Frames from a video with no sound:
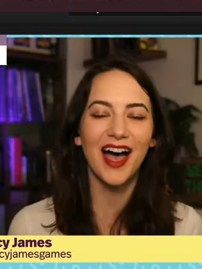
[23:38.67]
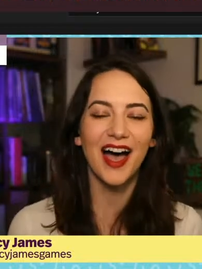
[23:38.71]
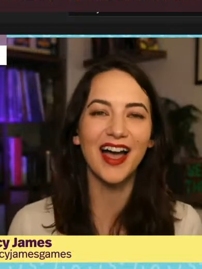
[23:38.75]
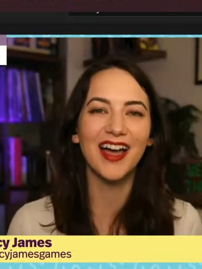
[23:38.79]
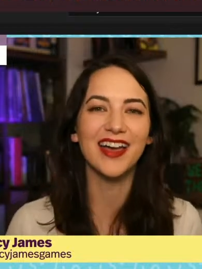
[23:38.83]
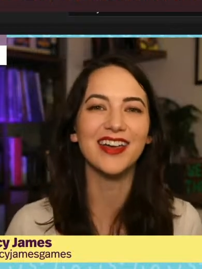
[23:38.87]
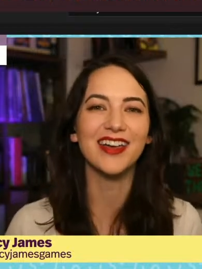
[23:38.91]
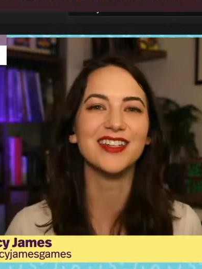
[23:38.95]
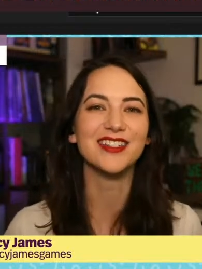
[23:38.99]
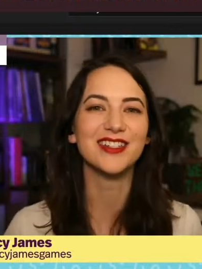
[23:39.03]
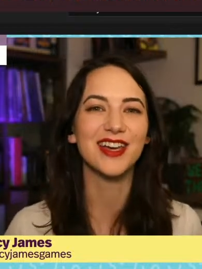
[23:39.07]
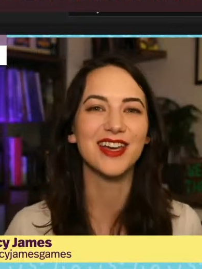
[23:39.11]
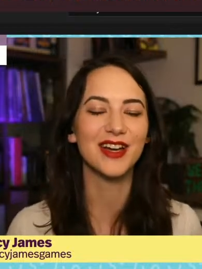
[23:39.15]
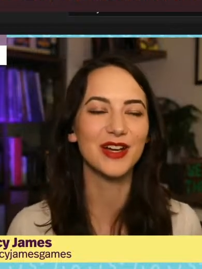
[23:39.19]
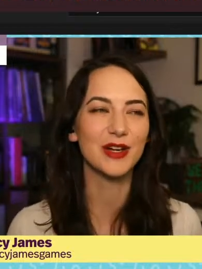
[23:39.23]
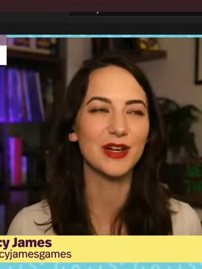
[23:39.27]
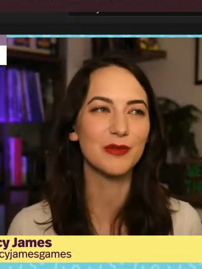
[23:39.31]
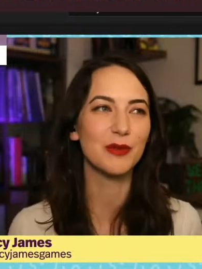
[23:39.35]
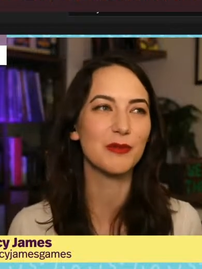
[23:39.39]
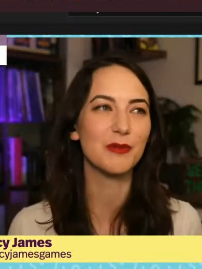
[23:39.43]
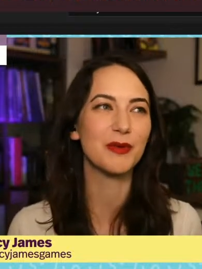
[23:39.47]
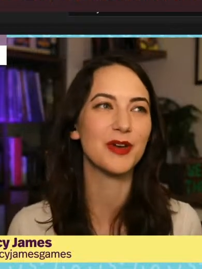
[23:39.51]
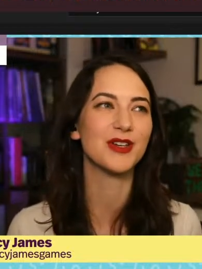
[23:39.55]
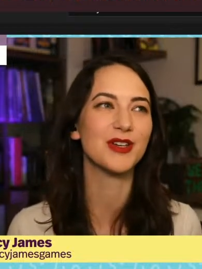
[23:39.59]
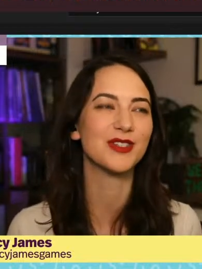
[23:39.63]
and I am
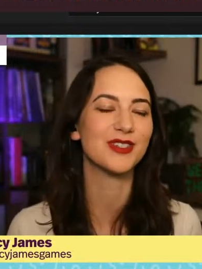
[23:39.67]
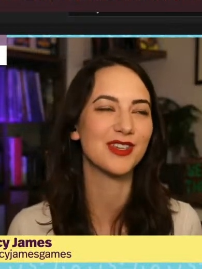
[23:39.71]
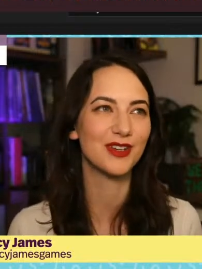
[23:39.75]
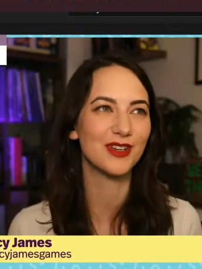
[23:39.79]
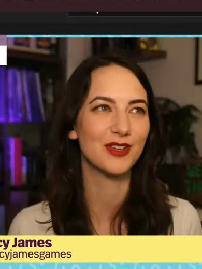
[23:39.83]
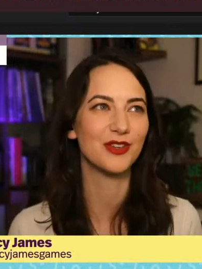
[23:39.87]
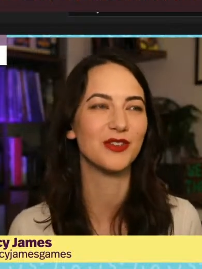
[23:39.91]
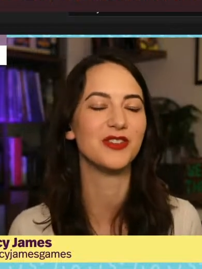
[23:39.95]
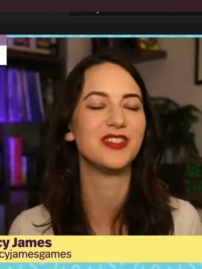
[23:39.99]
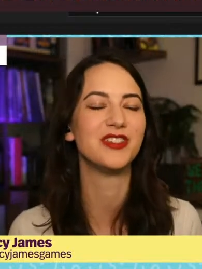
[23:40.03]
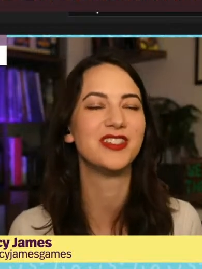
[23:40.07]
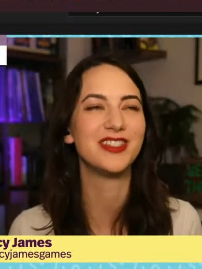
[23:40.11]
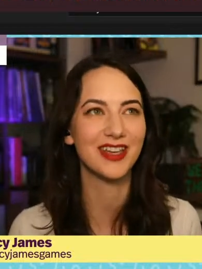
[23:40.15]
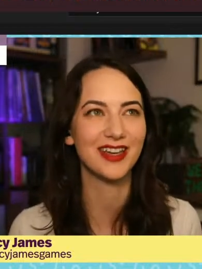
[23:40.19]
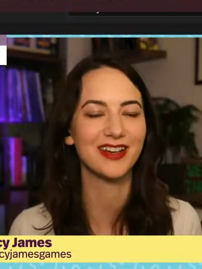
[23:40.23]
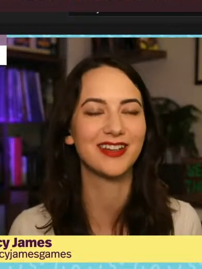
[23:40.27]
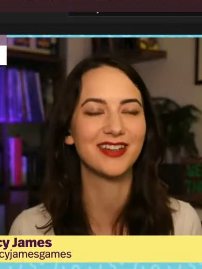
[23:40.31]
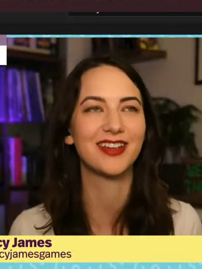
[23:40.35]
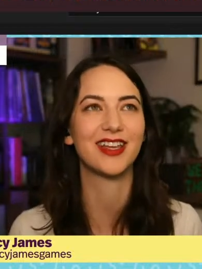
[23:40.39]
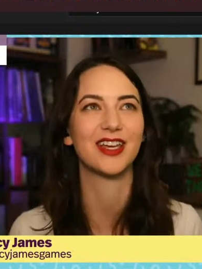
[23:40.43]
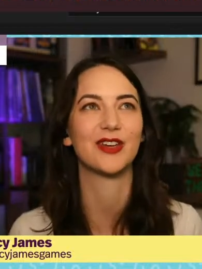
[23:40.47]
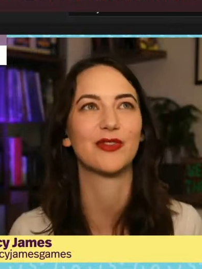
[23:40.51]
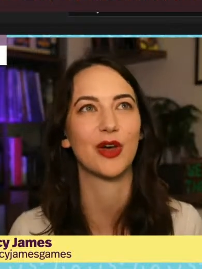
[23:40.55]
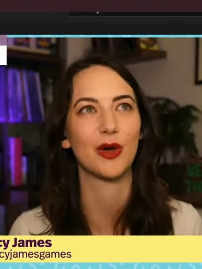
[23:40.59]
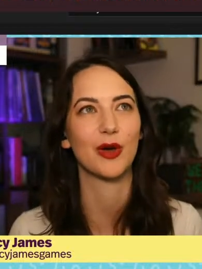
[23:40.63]
the person who did
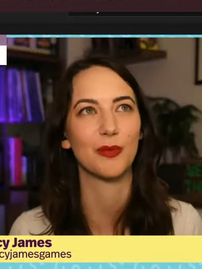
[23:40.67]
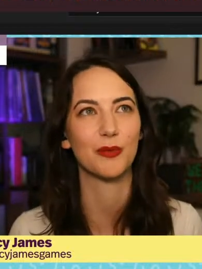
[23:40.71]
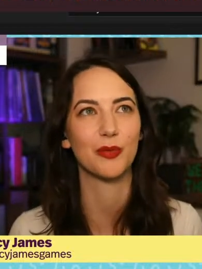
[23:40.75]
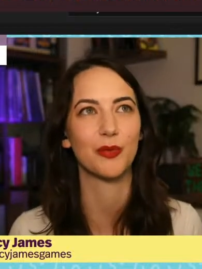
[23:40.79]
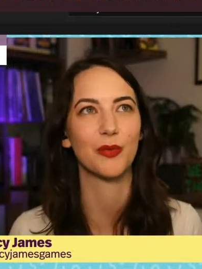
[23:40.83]
give up when